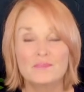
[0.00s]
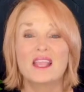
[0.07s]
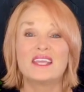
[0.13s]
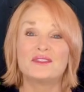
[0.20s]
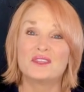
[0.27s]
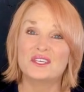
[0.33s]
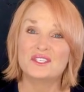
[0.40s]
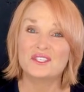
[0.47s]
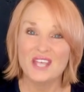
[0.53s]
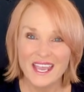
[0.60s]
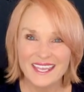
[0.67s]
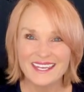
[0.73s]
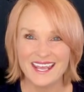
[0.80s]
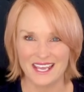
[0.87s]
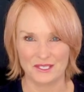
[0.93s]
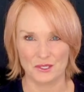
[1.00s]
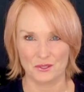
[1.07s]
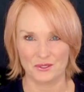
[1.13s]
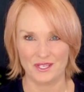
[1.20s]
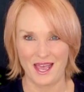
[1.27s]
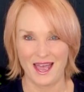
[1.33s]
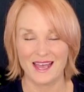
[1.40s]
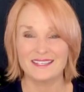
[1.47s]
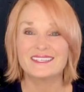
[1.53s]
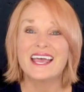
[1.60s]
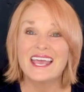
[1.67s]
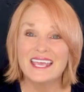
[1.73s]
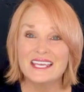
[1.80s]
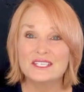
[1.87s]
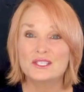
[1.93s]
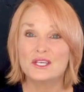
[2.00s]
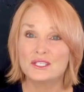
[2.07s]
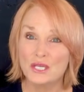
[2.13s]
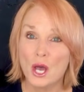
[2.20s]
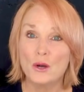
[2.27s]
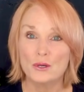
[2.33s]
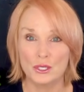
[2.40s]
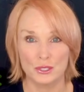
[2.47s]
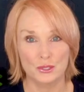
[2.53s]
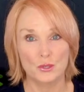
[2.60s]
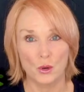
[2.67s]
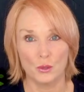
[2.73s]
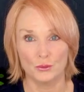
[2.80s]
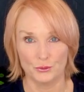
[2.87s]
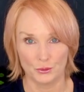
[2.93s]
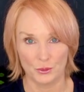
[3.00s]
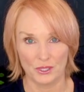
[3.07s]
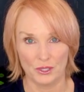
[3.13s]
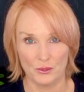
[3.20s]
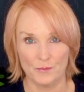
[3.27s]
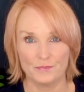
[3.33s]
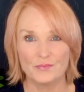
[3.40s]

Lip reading: The second exercise is the toe control drill.